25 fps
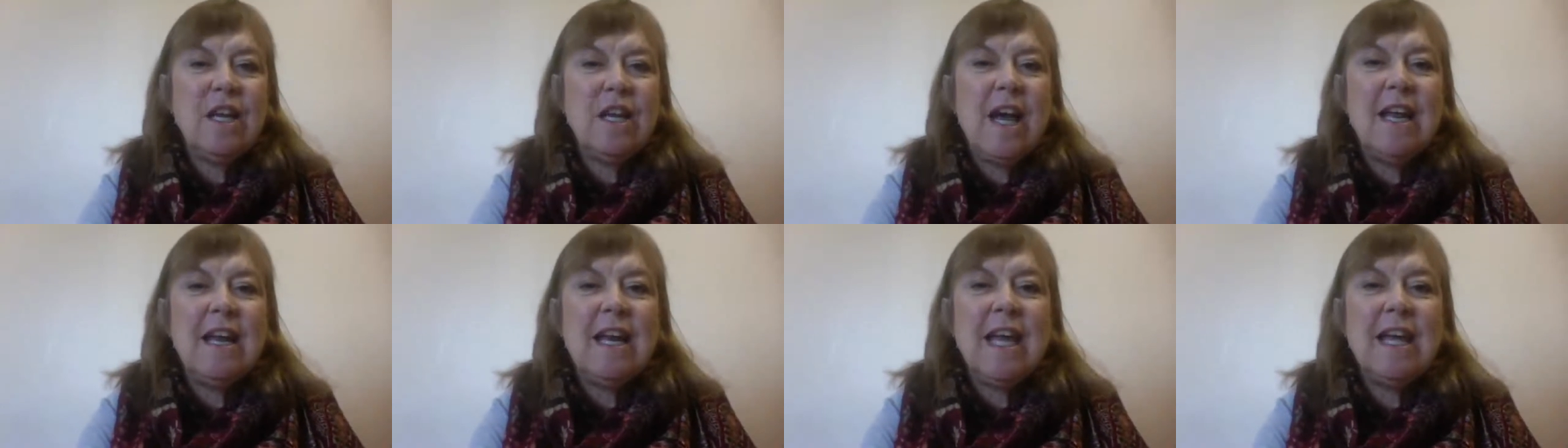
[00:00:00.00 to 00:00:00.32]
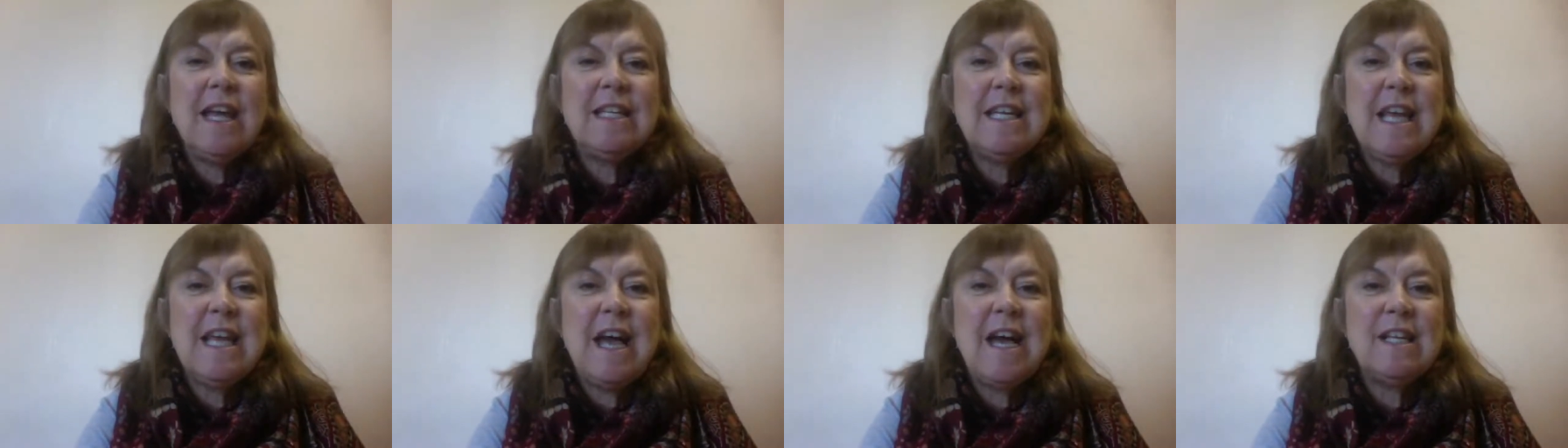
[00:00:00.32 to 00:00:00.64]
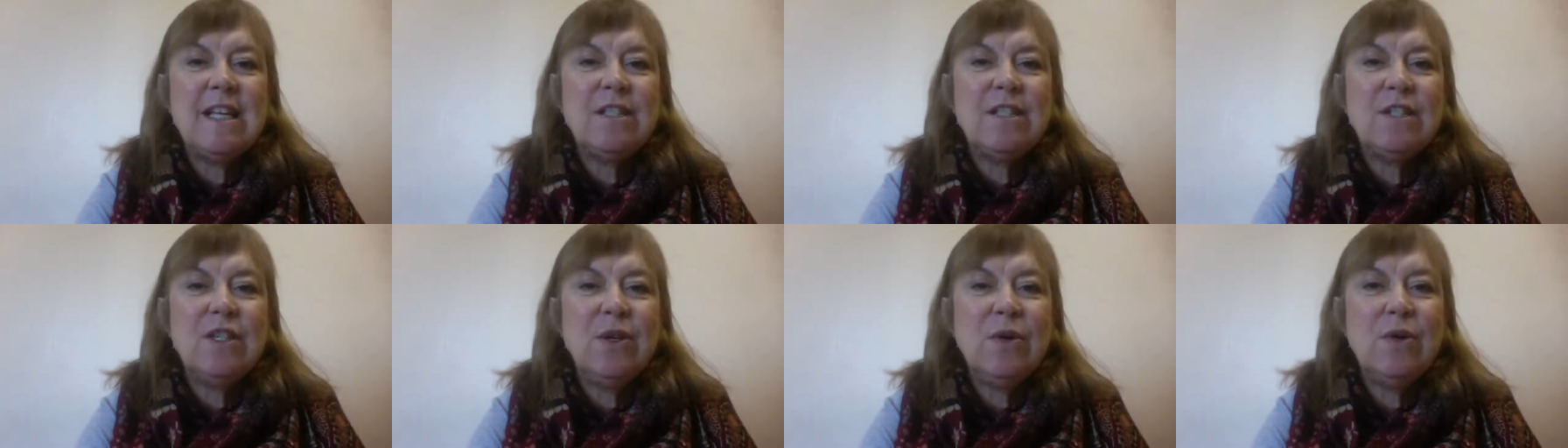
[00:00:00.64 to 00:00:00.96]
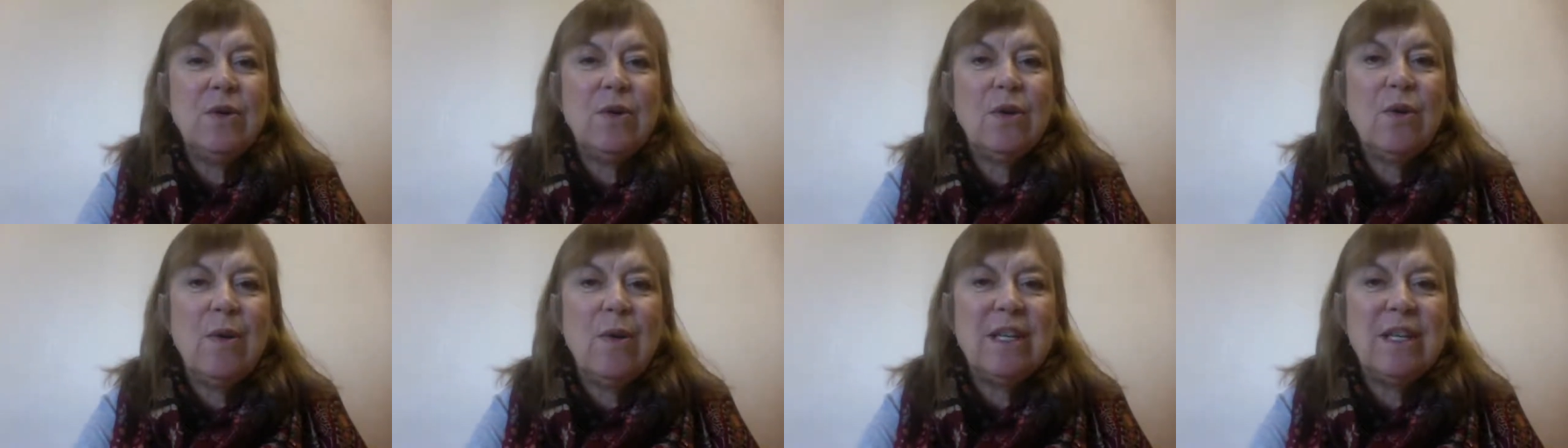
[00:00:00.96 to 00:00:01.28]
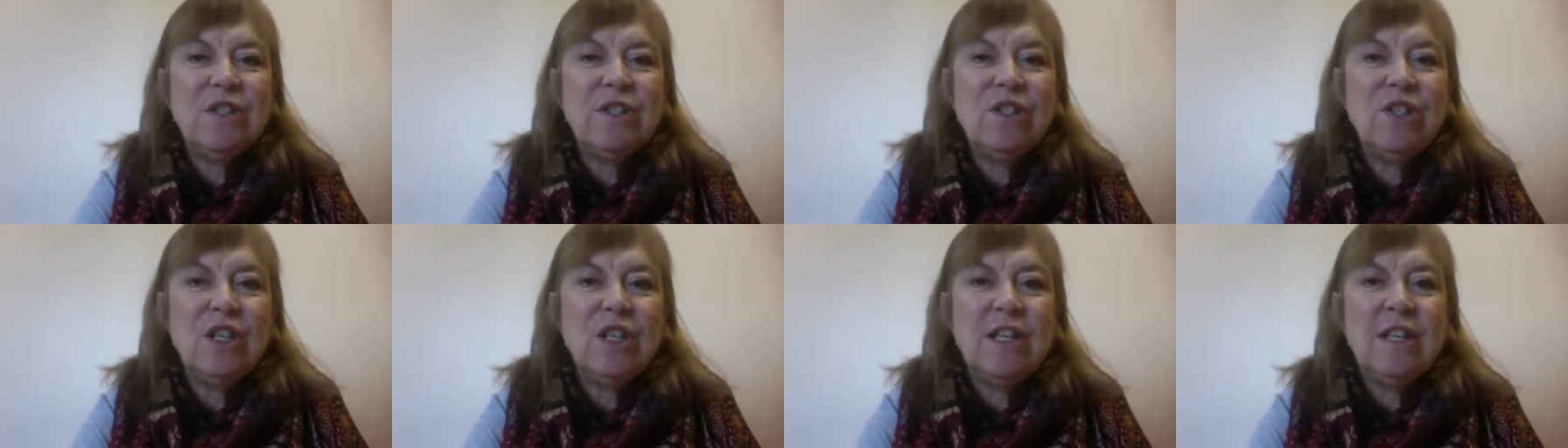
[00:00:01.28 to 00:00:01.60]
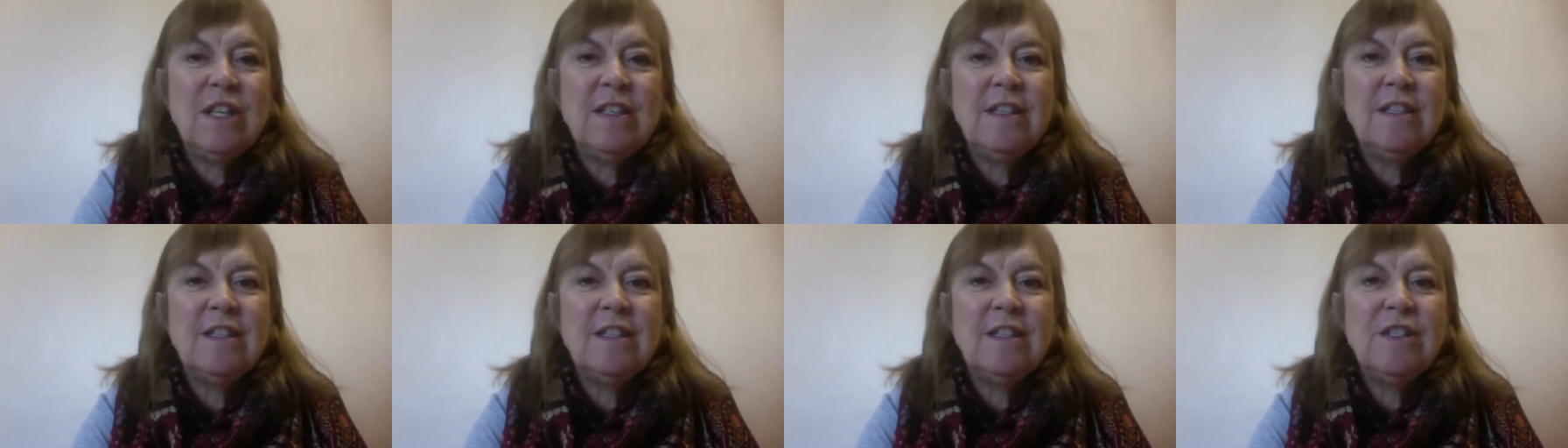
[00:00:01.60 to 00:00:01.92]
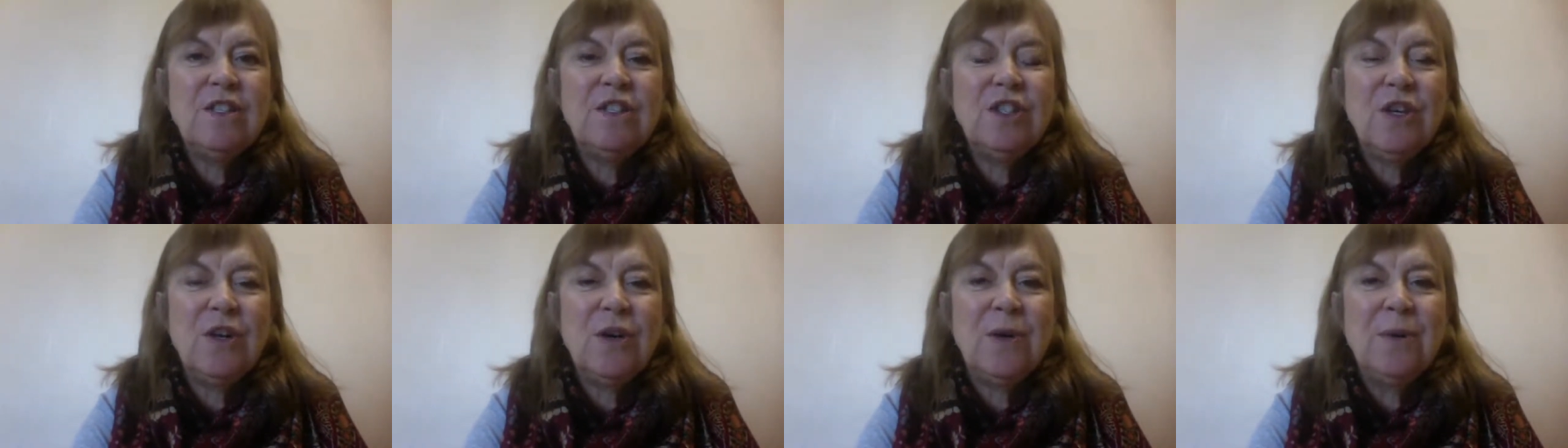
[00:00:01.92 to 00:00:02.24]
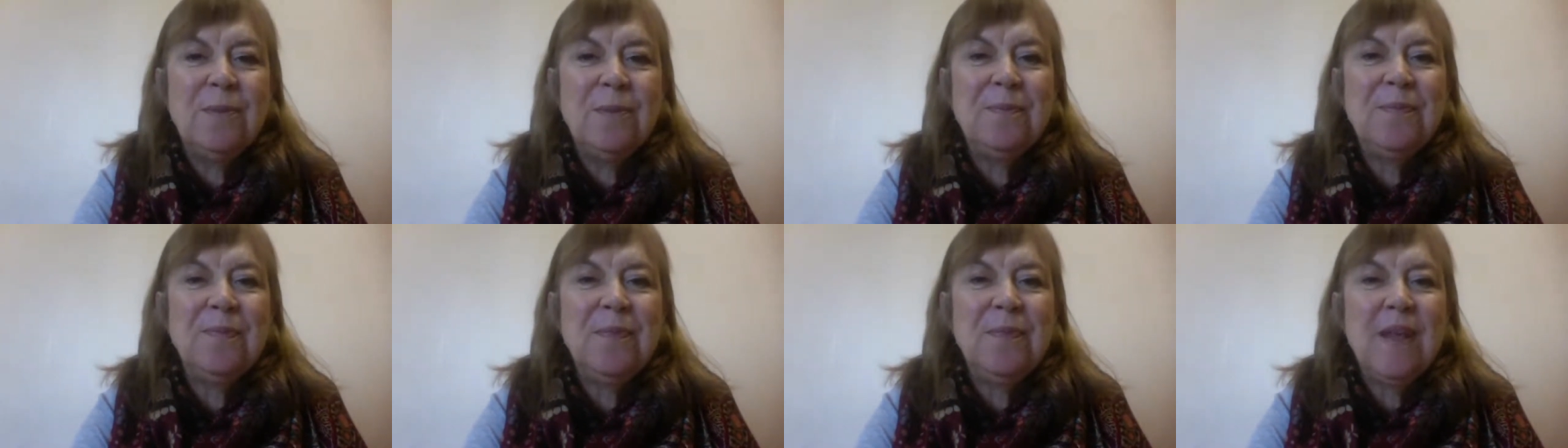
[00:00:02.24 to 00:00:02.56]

I'd like to ask you a question, Joe.